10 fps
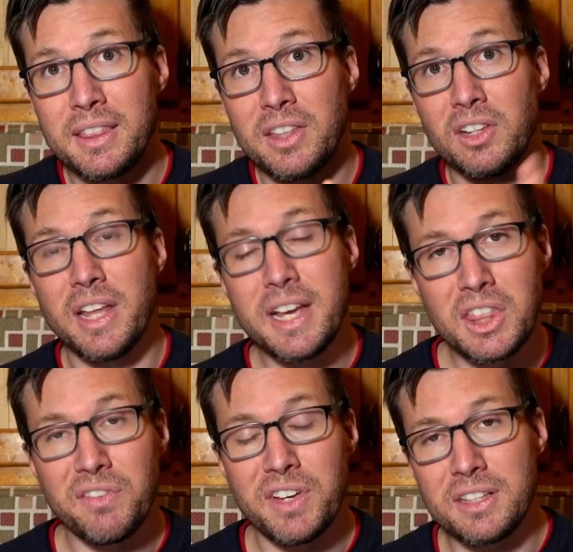the
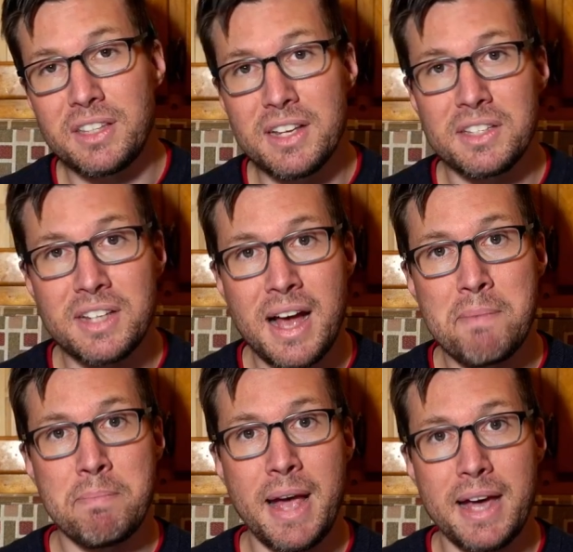length of it does
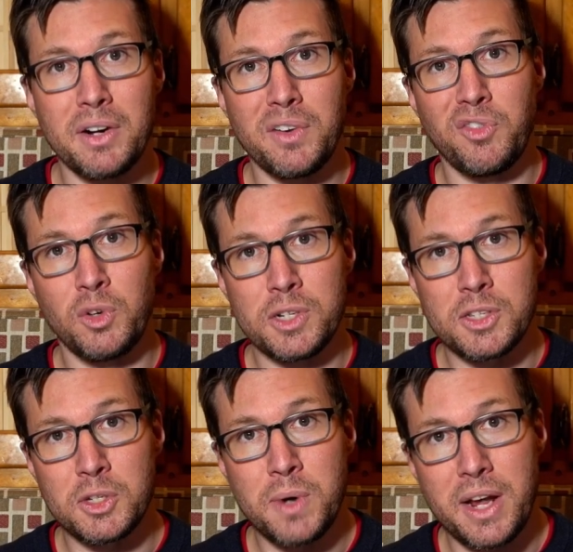not matter for its
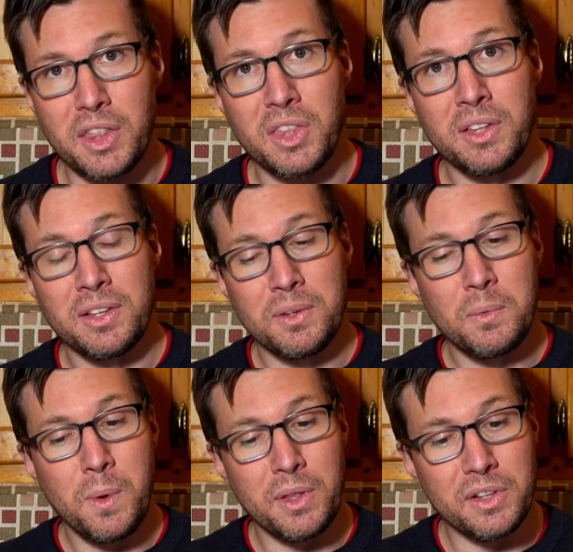strength.
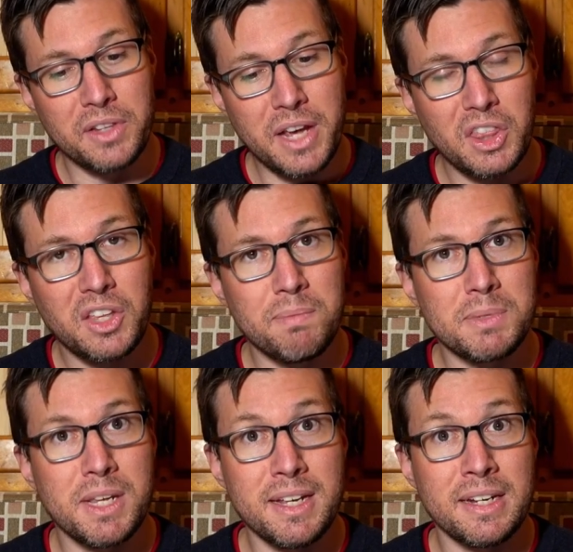Where the length
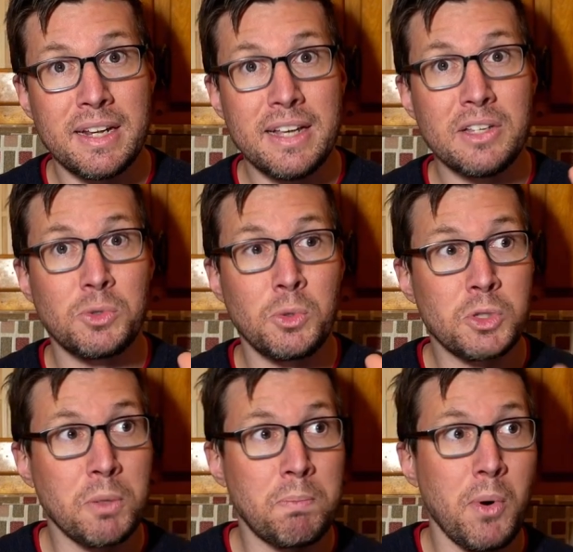comes in is to
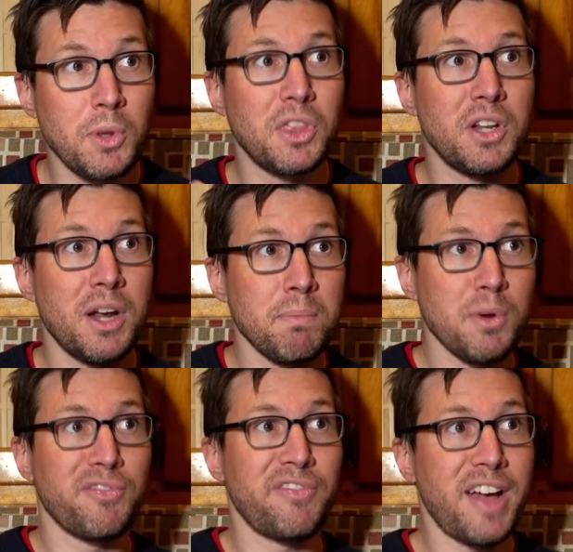support the
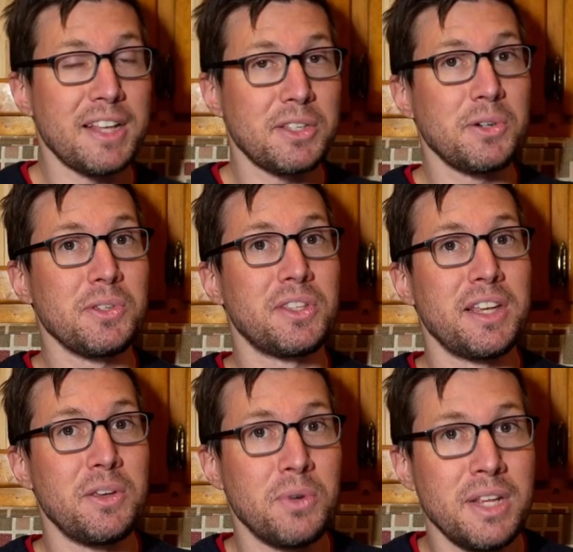number of fasteners
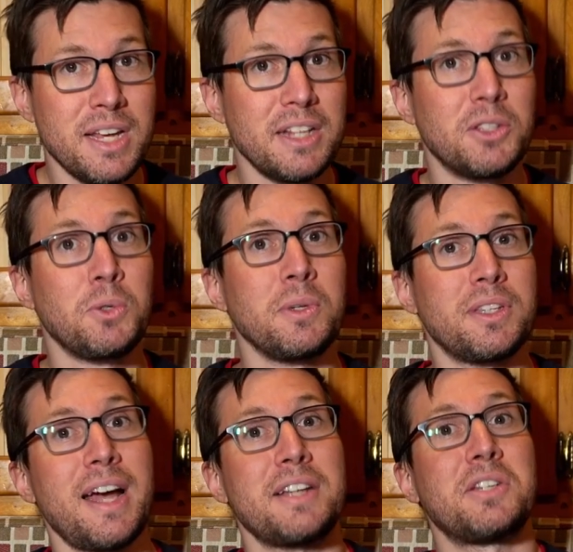that you need to
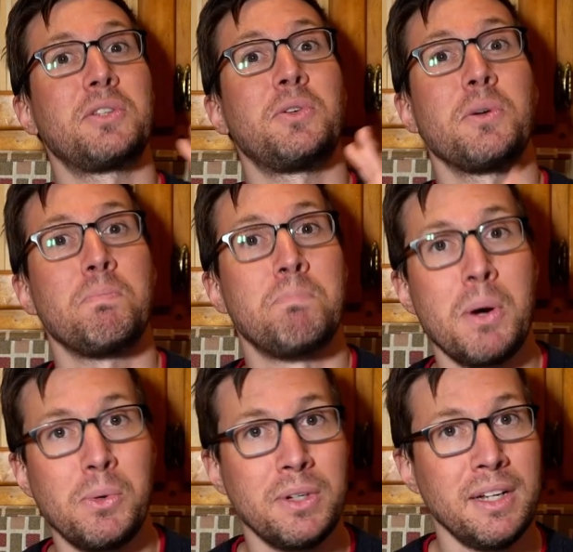attach it to your
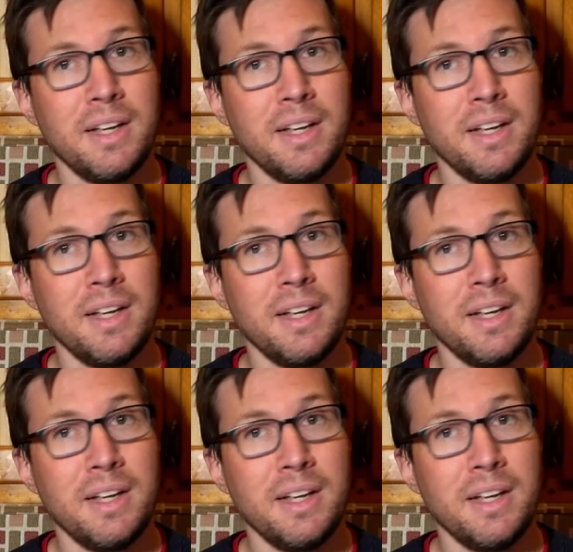boat.